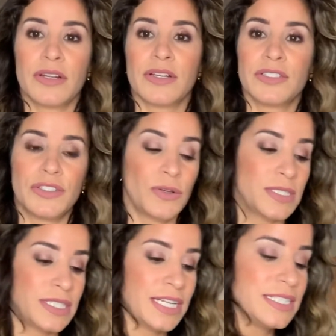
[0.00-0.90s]
so it's
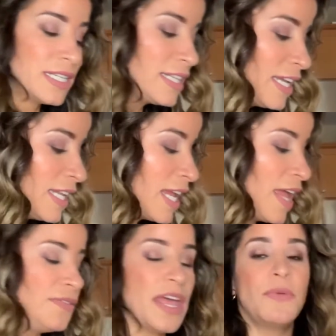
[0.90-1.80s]
nice and clean. And
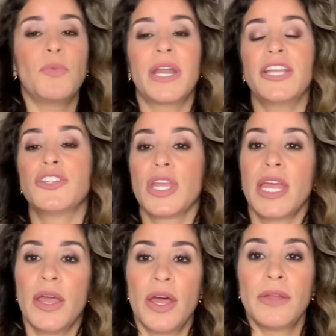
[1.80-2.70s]
then when I
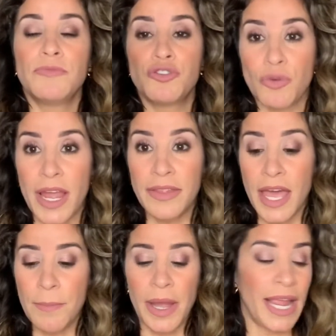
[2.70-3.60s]
dry them,
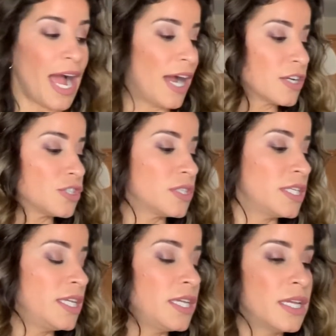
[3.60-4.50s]
I
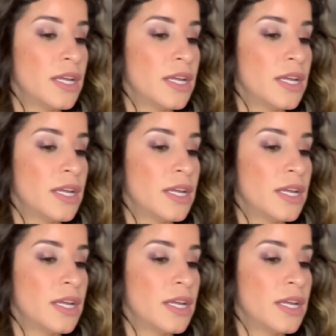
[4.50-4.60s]
actually